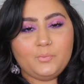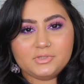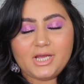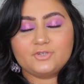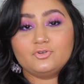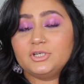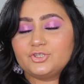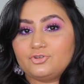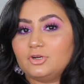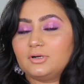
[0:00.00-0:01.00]
was actually
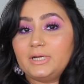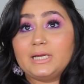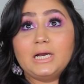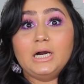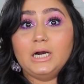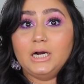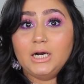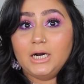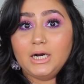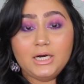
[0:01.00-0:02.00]
struggling
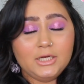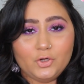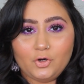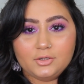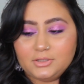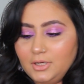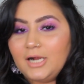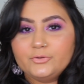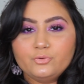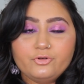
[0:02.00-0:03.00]
a lot.
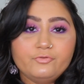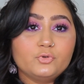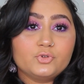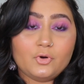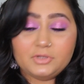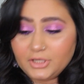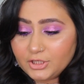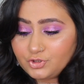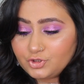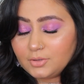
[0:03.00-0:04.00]
I'll do reviews on
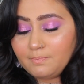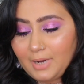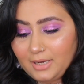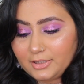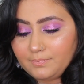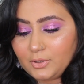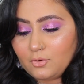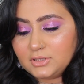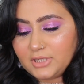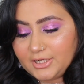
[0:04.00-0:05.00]
each palette
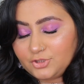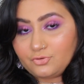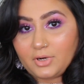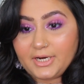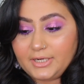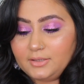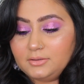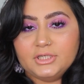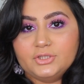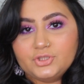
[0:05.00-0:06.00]
because I
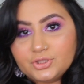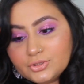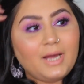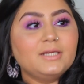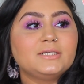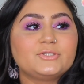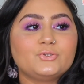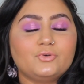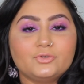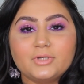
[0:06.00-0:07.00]
tried each palette,
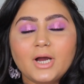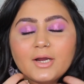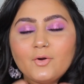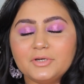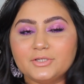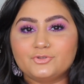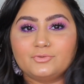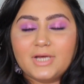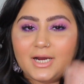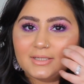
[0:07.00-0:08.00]
so according
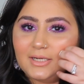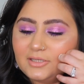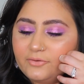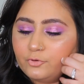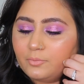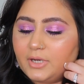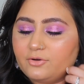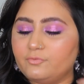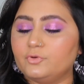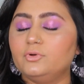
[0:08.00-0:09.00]
to that I'll give you my
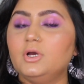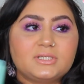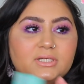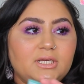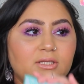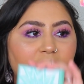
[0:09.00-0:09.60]
review. Firstly,